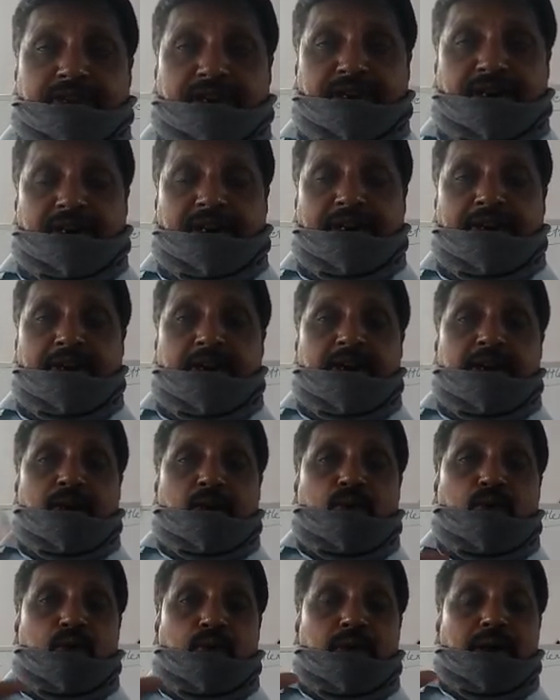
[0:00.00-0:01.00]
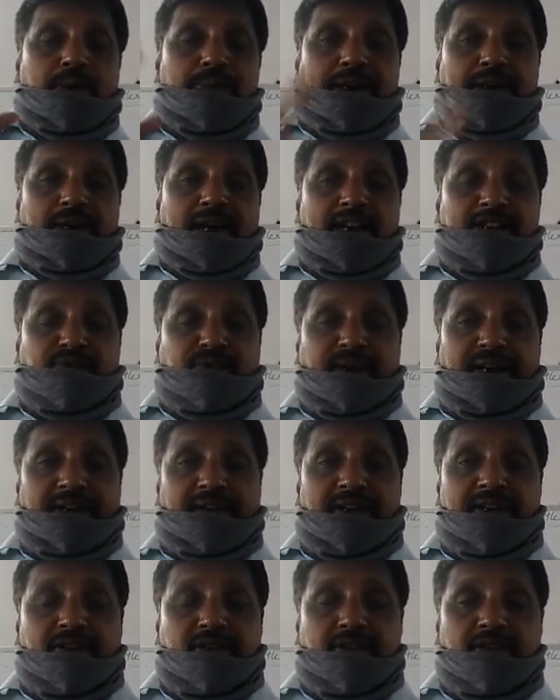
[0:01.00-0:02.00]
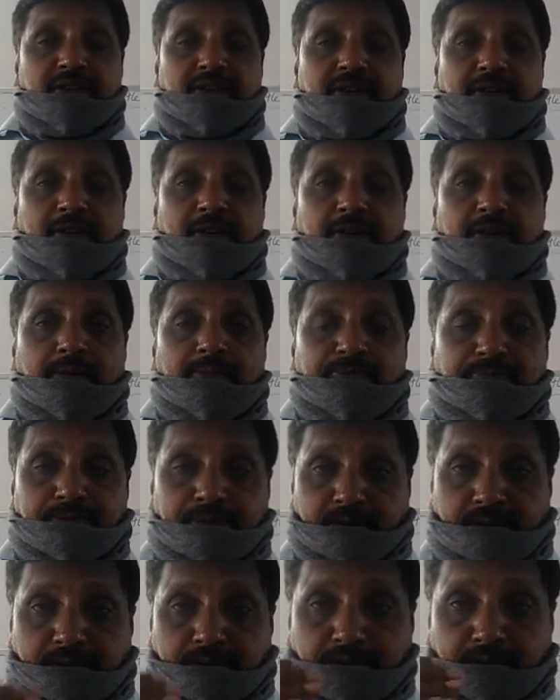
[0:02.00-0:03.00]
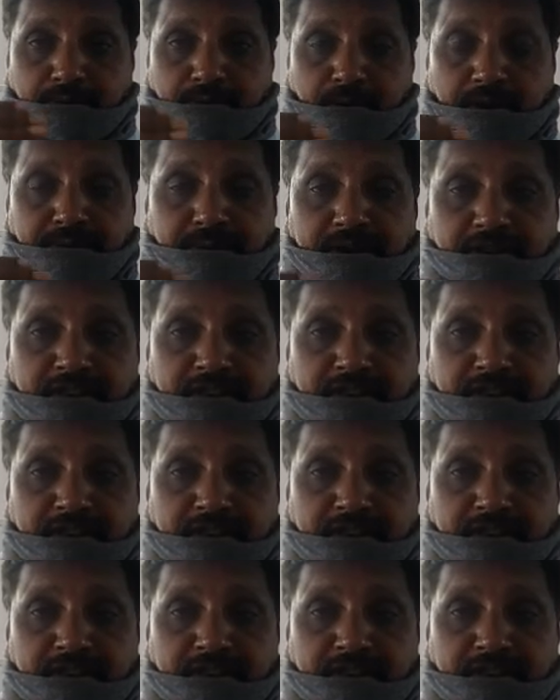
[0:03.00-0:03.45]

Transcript: generally who will be classifying this, what